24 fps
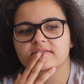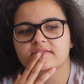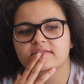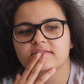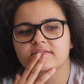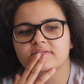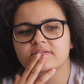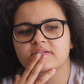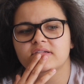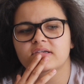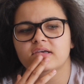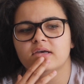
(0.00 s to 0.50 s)

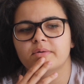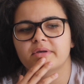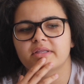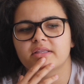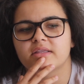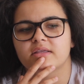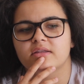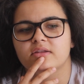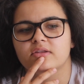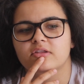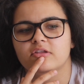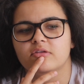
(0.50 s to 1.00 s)
think I went
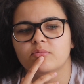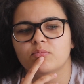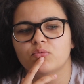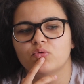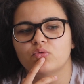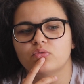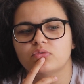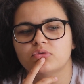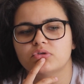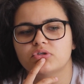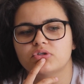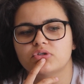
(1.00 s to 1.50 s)
to the
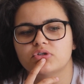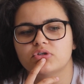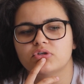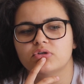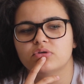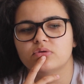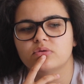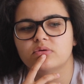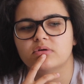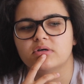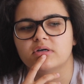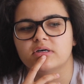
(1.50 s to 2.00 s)
sports
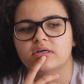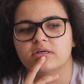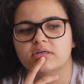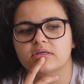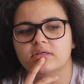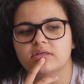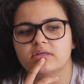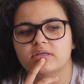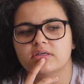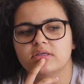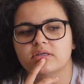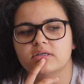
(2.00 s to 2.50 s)
tutor.
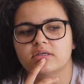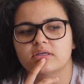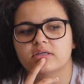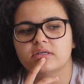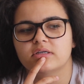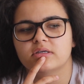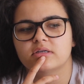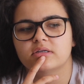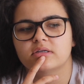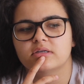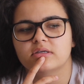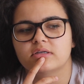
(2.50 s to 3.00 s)

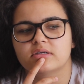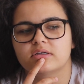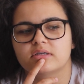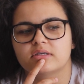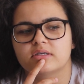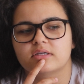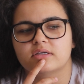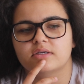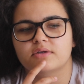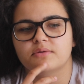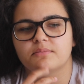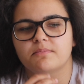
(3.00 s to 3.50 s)

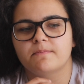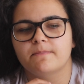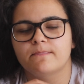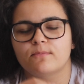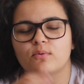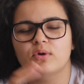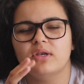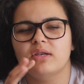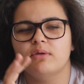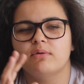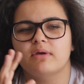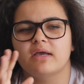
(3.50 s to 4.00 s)

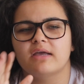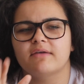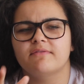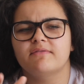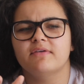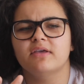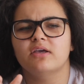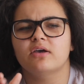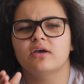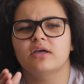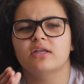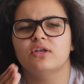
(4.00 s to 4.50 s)
Well anyway, I
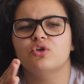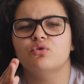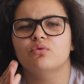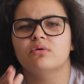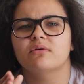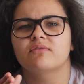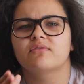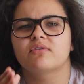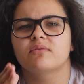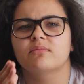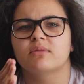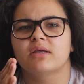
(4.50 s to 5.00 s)
think I knew her
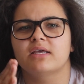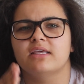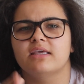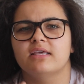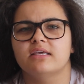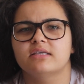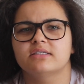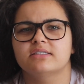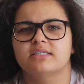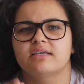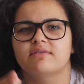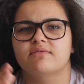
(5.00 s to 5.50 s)
from like
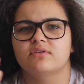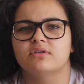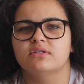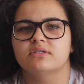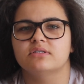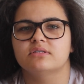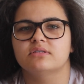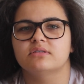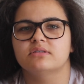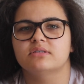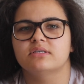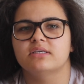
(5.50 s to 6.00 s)
year
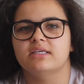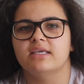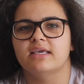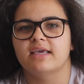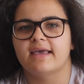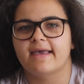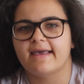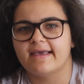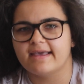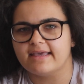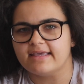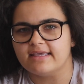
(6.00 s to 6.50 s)
7 to year
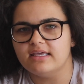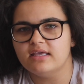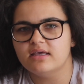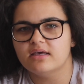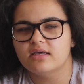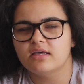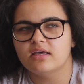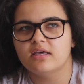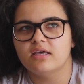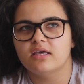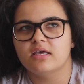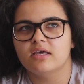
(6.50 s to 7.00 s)
8.
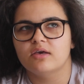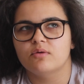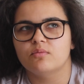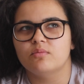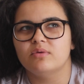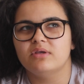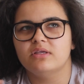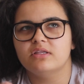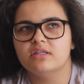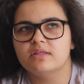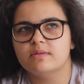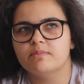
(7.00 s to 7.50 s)

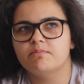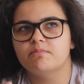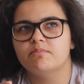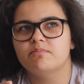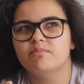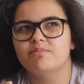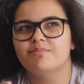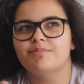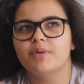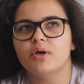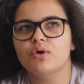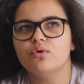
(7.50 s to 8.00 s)
We
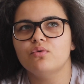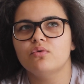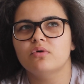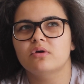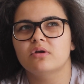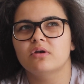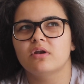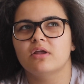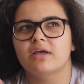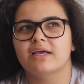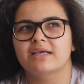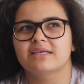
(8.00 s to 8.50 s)
spoke
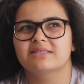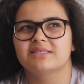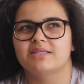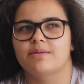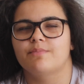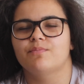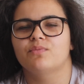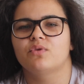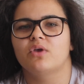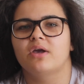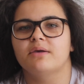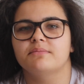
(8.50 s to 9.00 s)
like
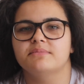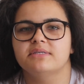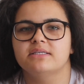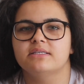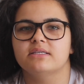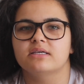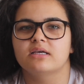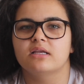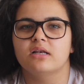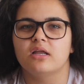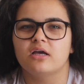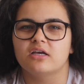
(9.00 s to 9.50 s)
sometimes in the
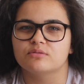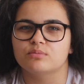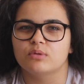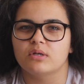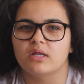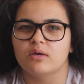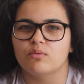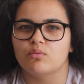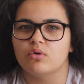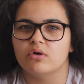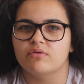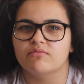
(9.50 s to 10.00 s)
class, but
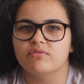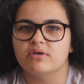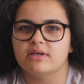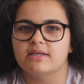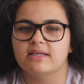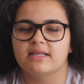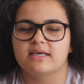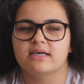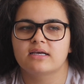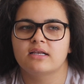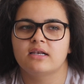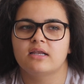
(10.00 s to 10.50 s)
like weren't really
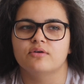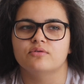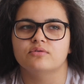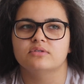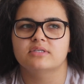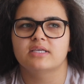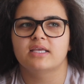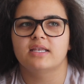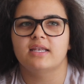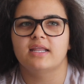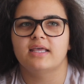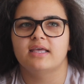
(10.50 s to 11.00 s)
that close,
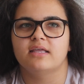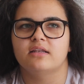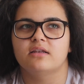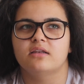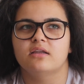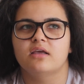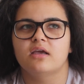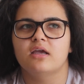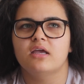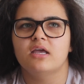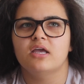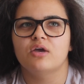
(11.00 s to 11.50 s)
and then
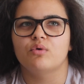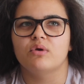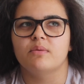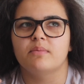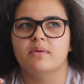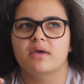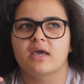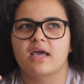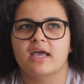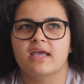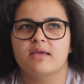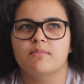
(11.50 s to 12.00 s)
we
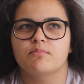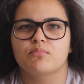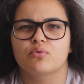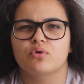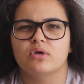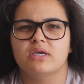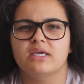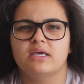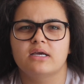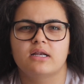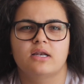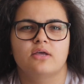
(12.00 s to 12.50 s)
became
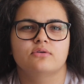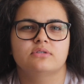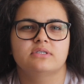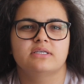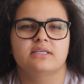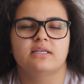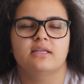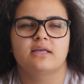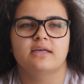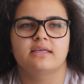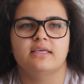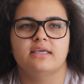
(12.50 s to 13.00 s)
pretty close
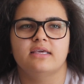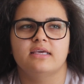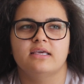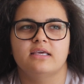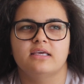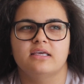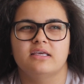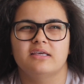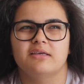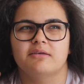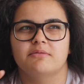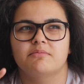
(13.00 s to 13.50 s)
in like
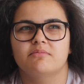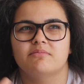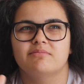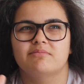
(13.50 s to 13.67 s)
year